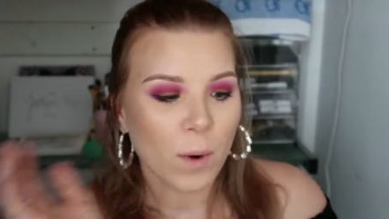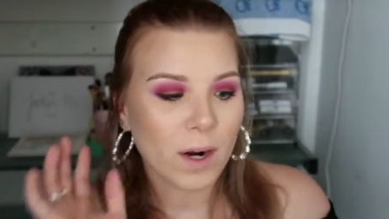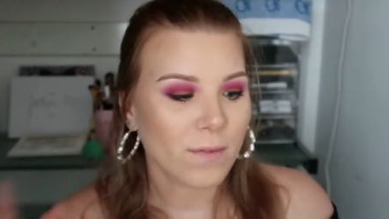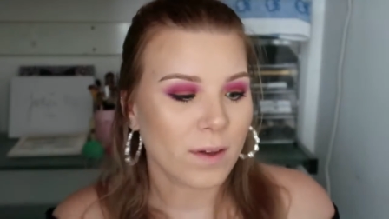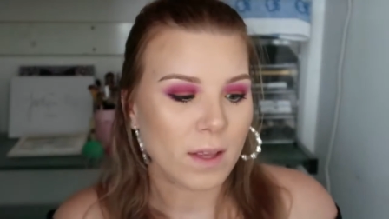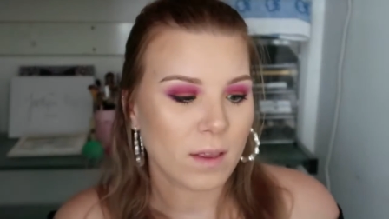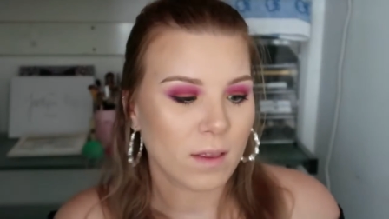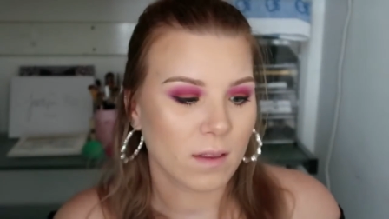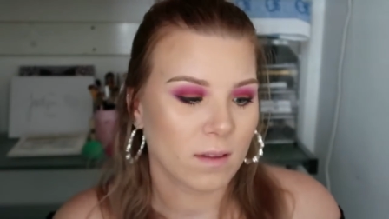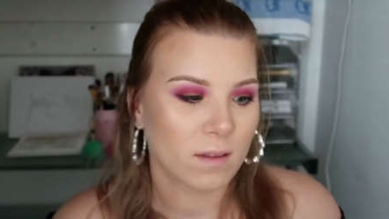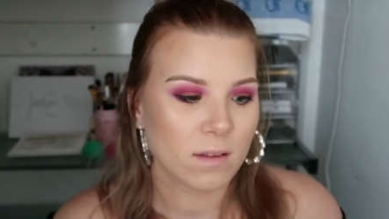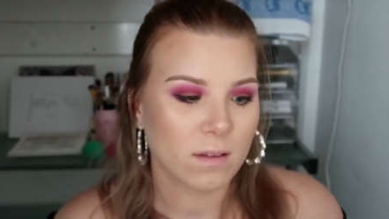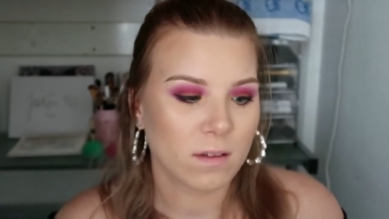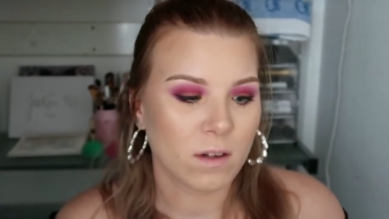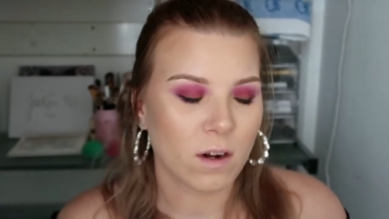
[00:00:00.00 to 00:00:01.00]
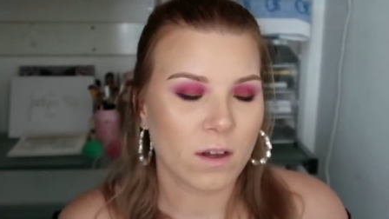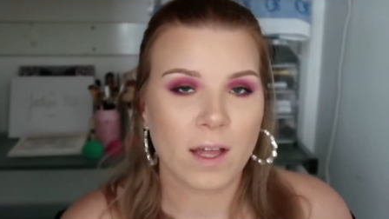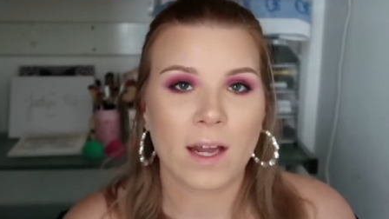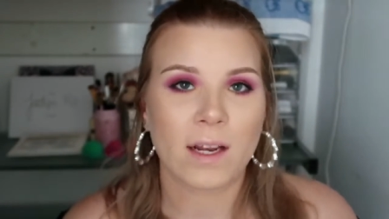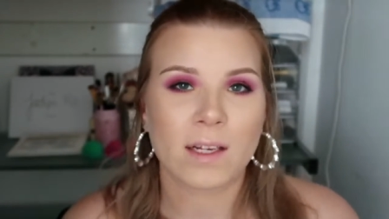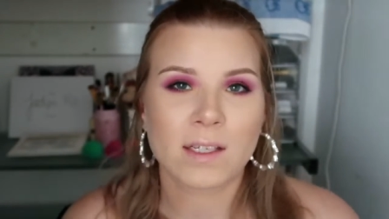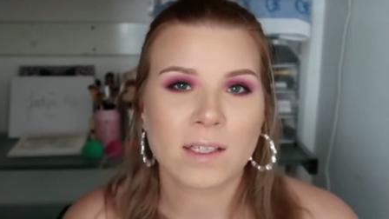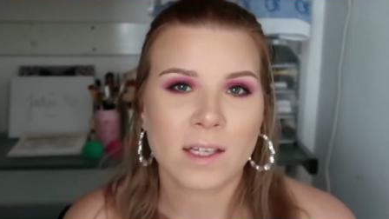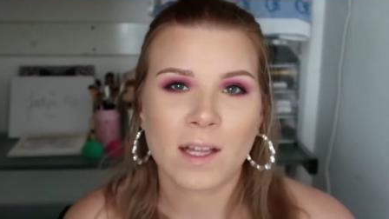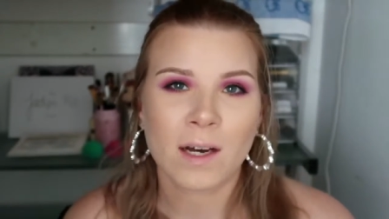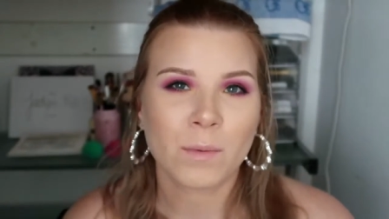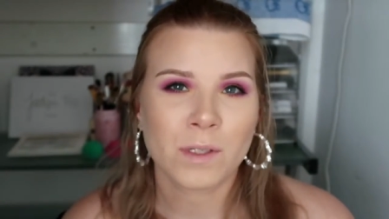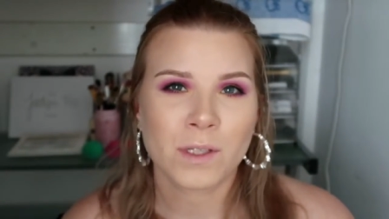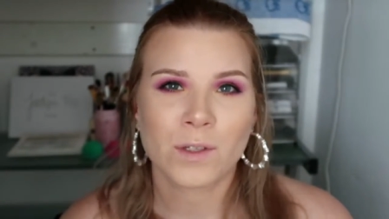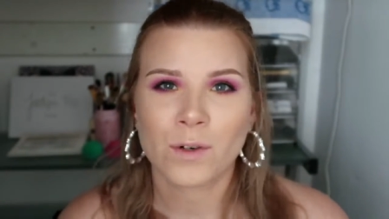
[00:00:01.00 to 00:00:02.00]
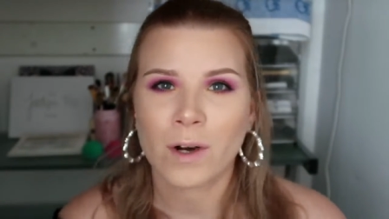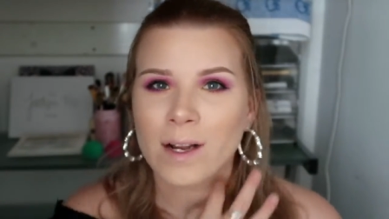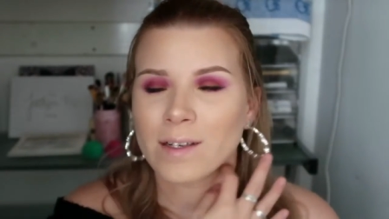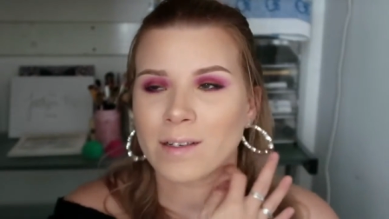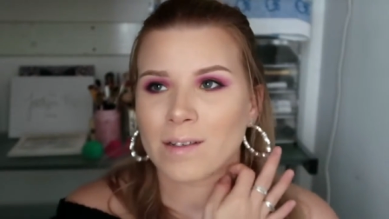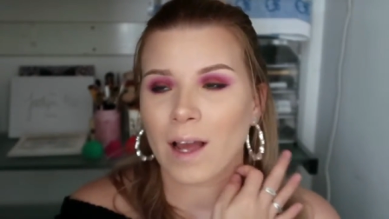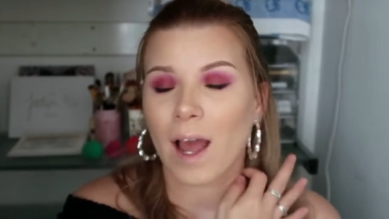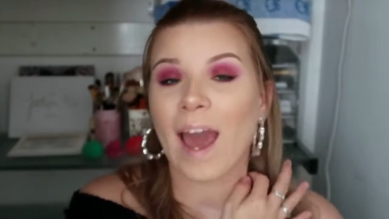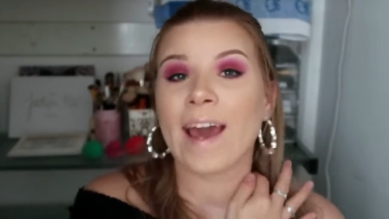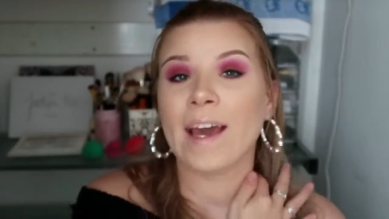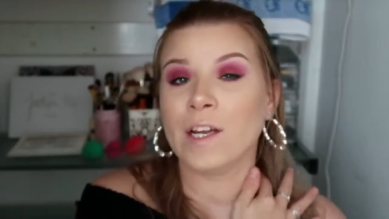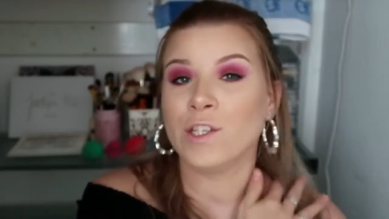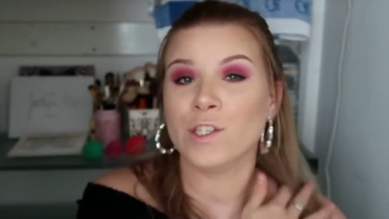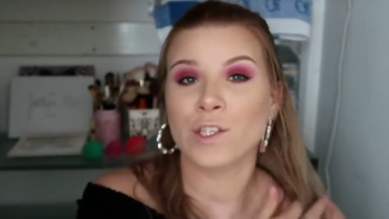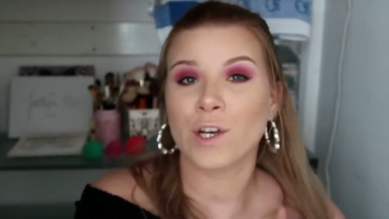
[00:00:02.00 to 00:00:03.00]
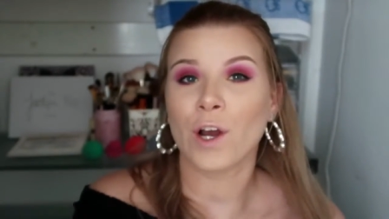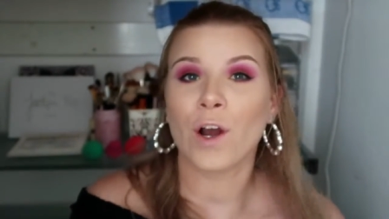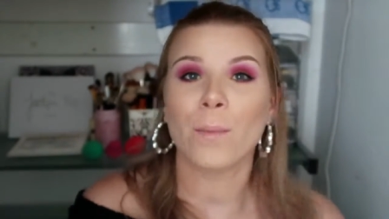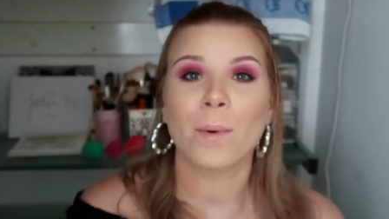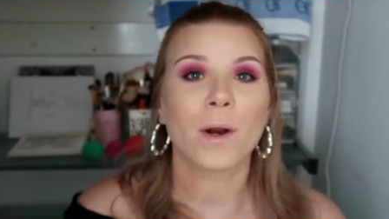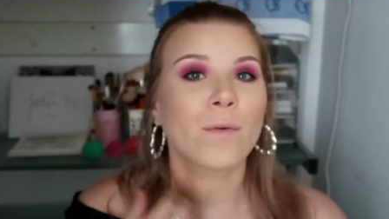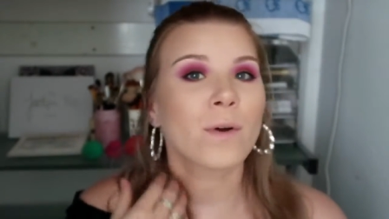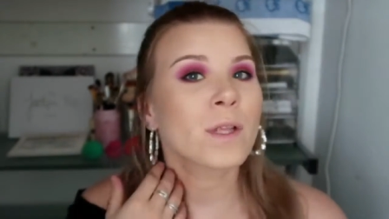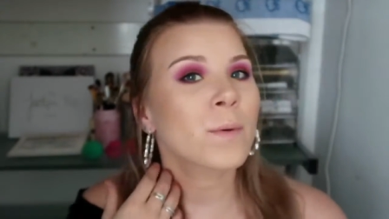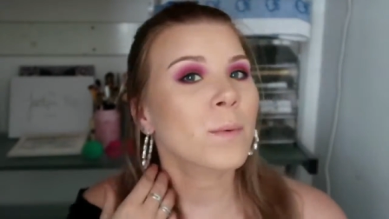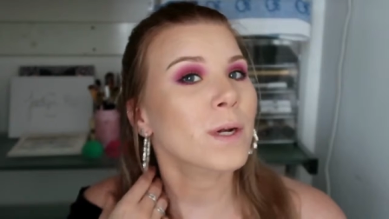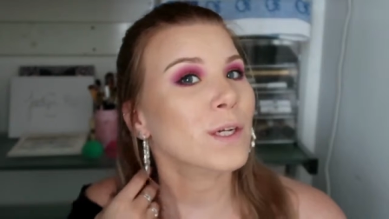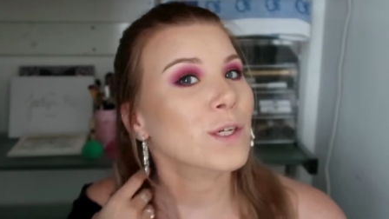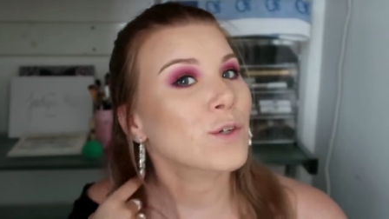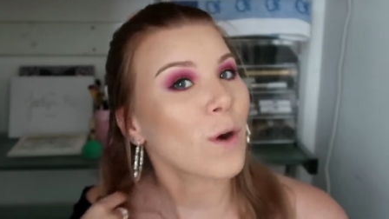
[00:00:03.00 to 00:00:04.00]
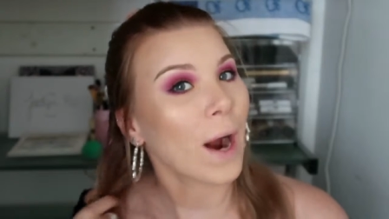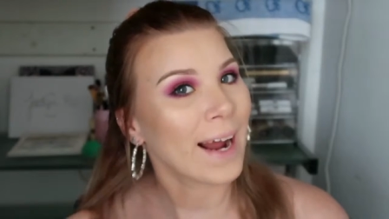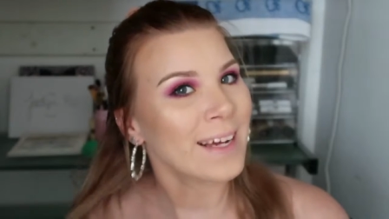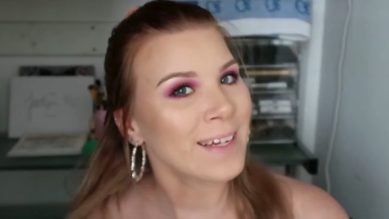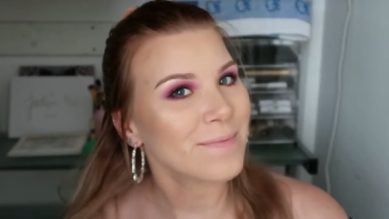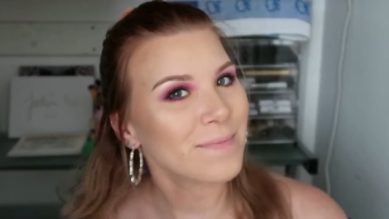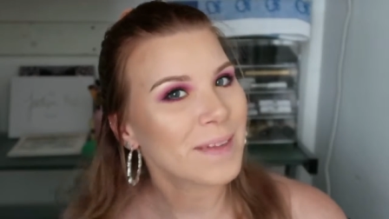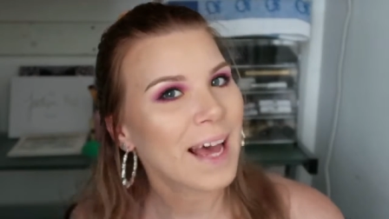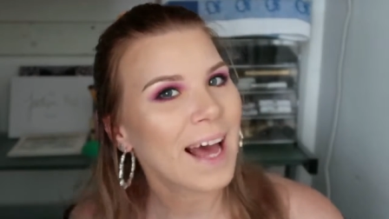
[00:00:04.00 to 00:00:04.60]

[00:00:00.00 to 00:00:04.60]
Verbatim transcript: whatever you know that is and that was a trend ages ago but I really wanted to try it.